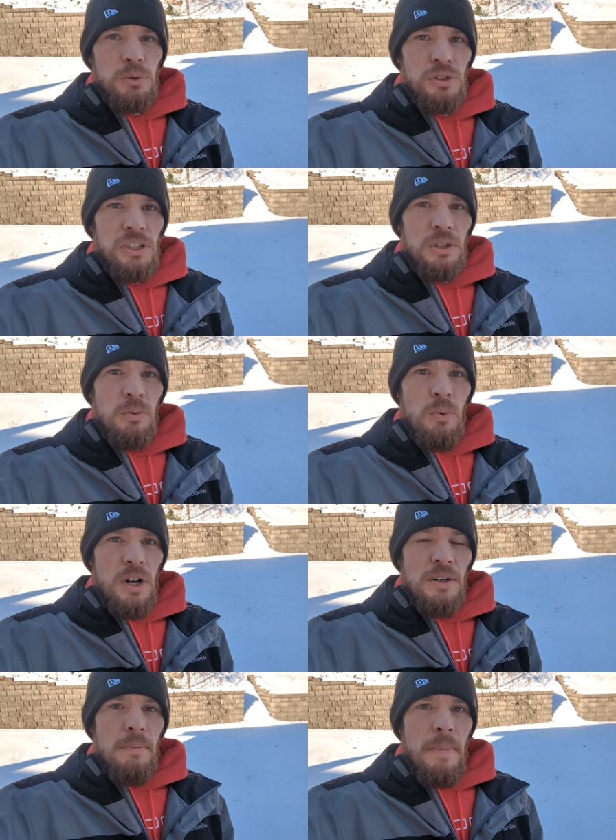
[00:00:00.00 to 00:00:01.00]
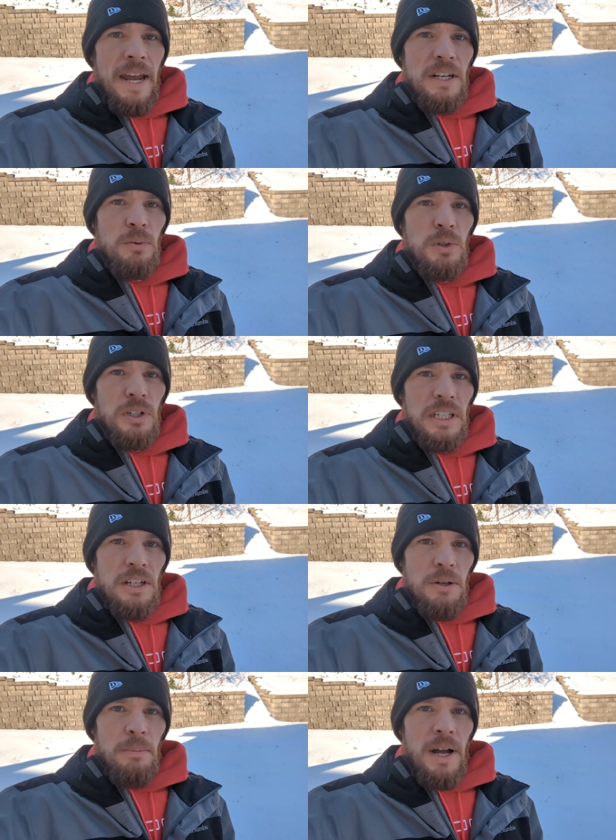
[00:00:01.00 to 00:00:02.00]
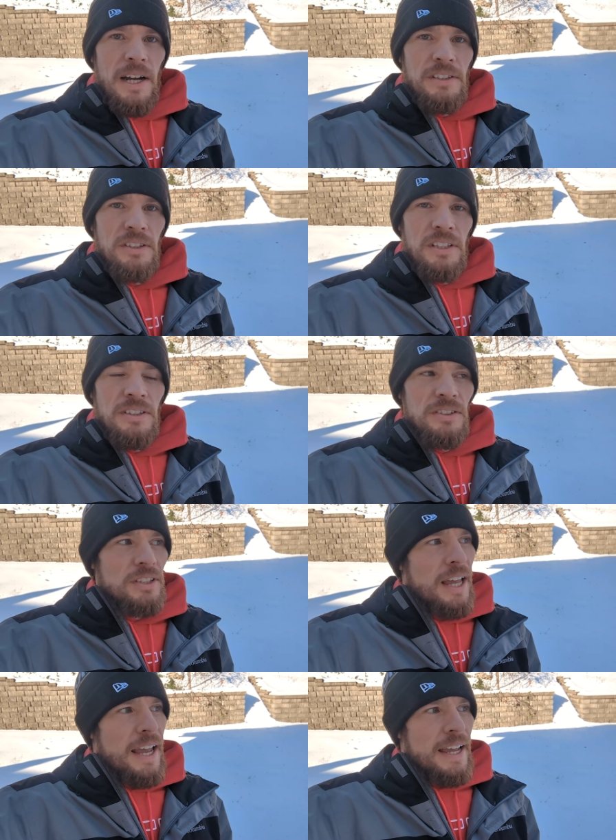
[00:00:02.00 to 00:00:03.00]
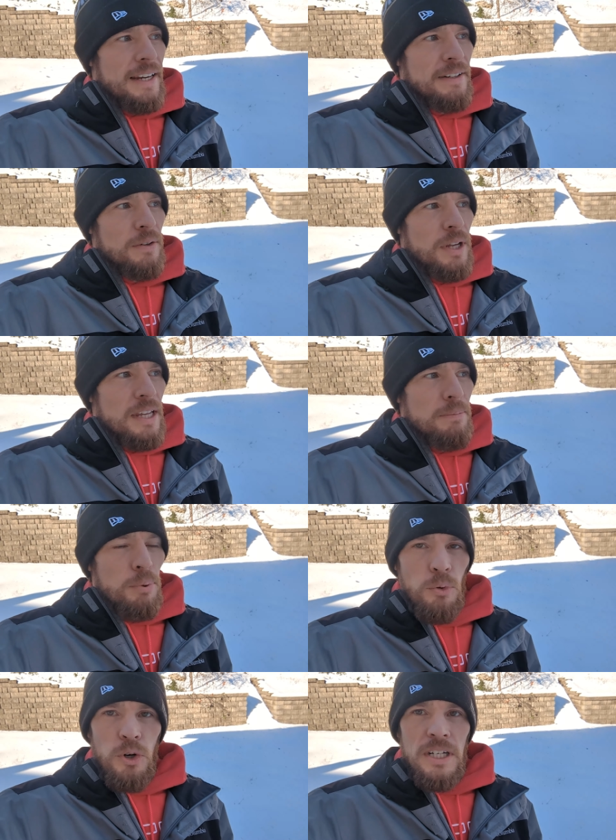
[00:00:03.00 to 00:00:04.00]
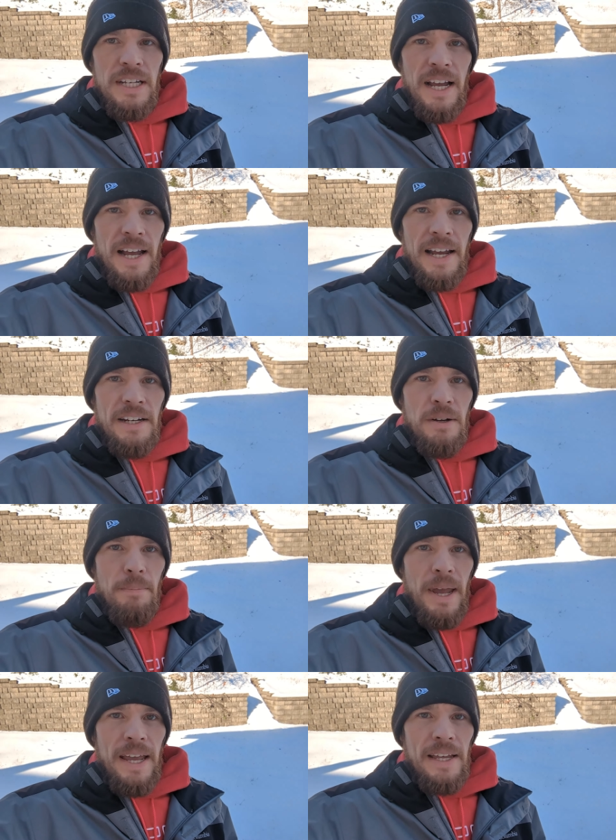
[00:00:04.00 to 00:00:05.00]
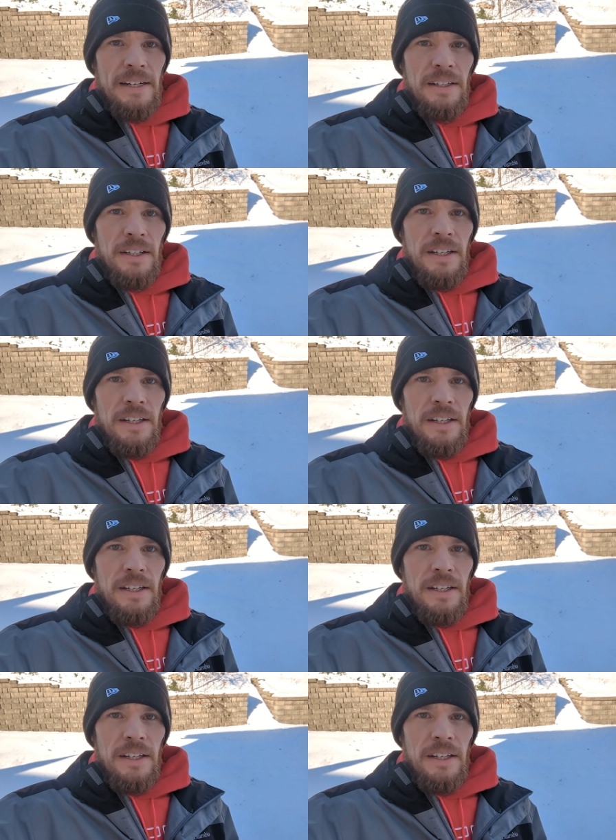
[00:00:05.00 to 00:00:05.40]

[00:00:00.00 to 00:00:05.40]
still want manual gearboxes and in pretty high demand.